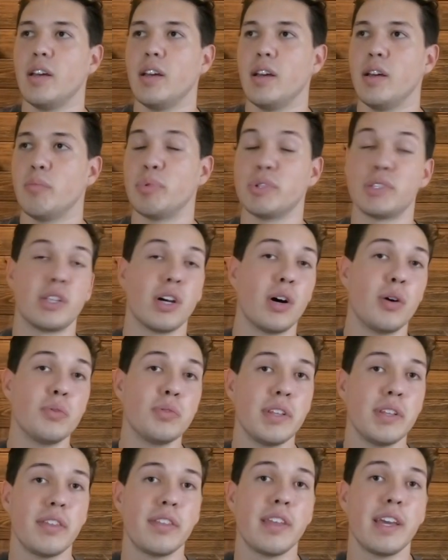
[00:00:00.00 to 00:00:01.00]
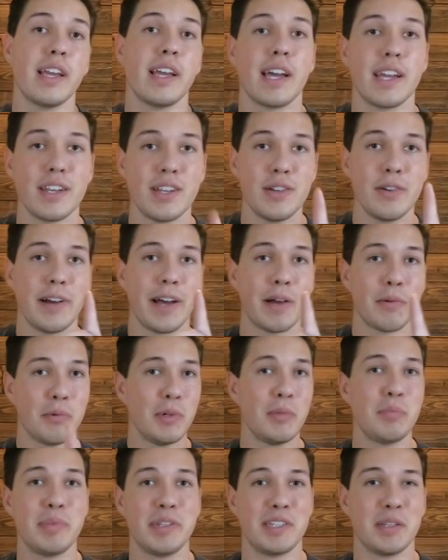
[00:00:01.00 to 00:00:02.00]
But the only thing I knew I
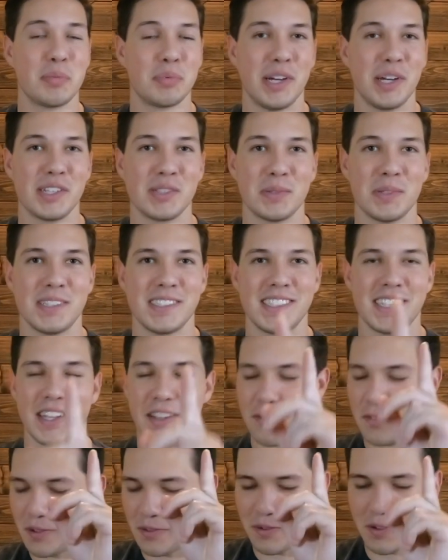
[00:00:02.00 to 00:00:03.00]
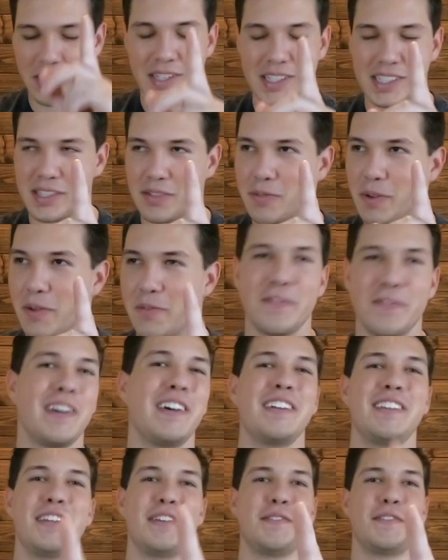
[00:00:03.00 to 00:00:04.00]
would be depressed with is if I fell
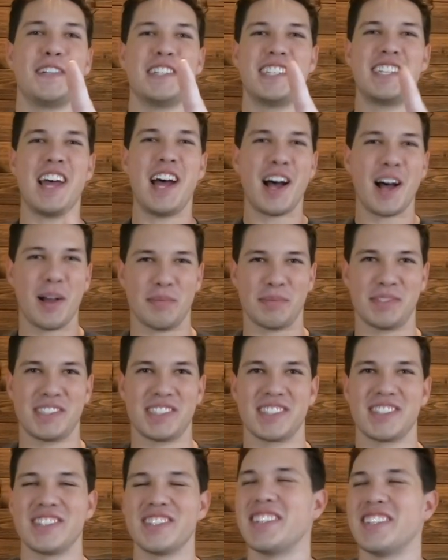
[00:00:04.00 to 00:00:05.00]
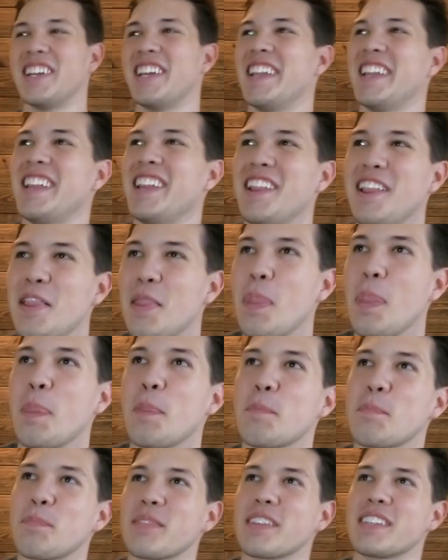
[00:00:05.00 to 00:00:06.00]
on the first obstacle.
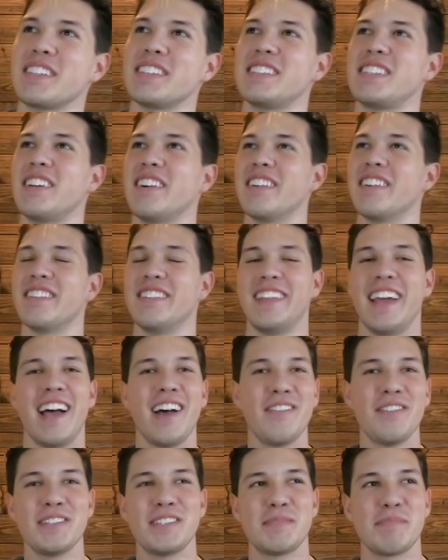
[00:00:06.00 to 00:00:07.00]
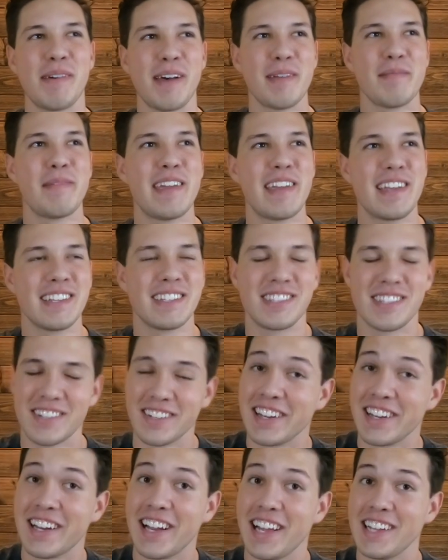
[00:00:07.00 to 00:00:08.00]
So that was my main concern,
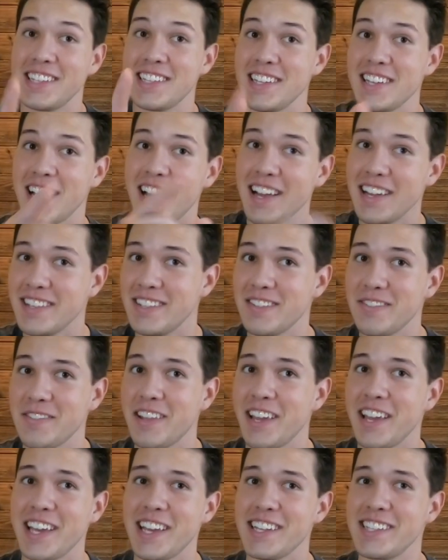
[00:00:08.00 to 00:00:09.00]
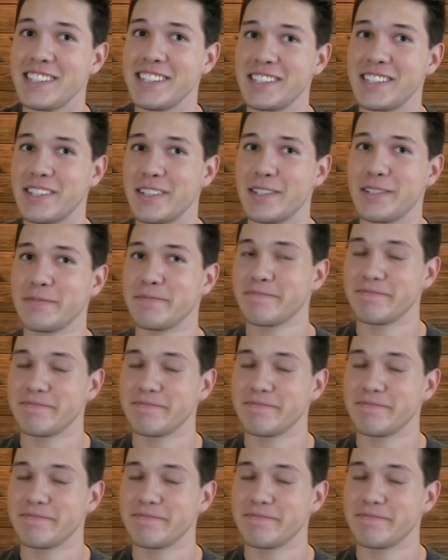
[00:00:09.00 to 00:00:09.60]
and I did not do that, so